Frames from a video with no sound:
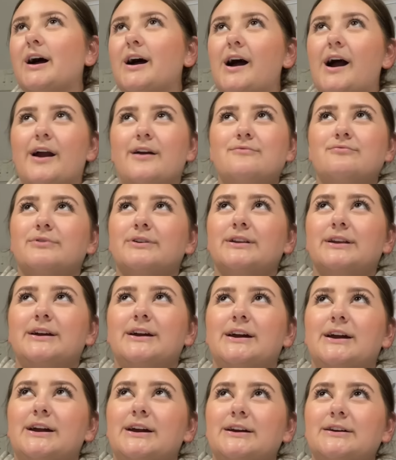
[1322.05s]
I
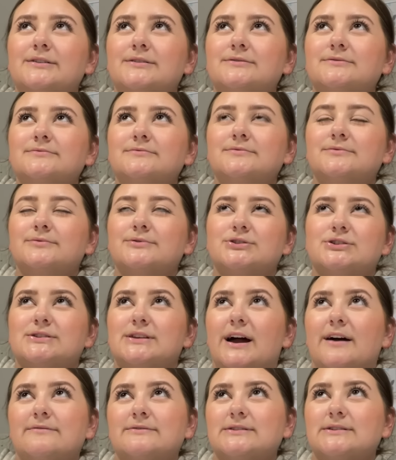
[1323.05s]
really would just
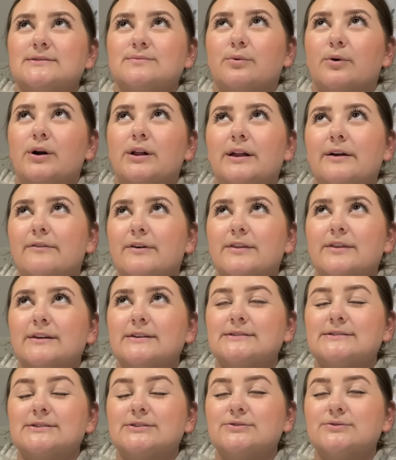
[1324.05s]
have to spoil
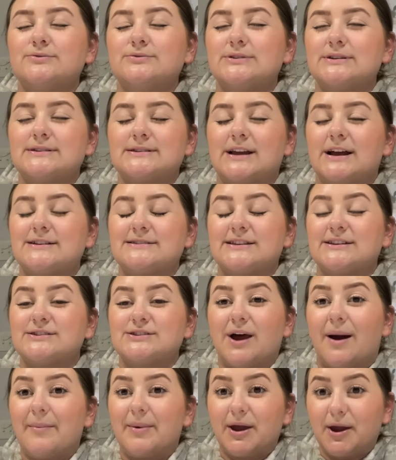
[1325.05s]
everything to discuss this
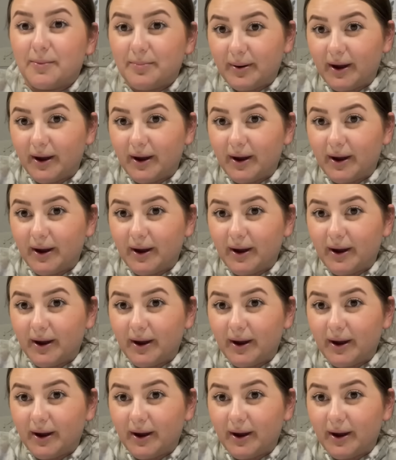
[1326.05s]
topic,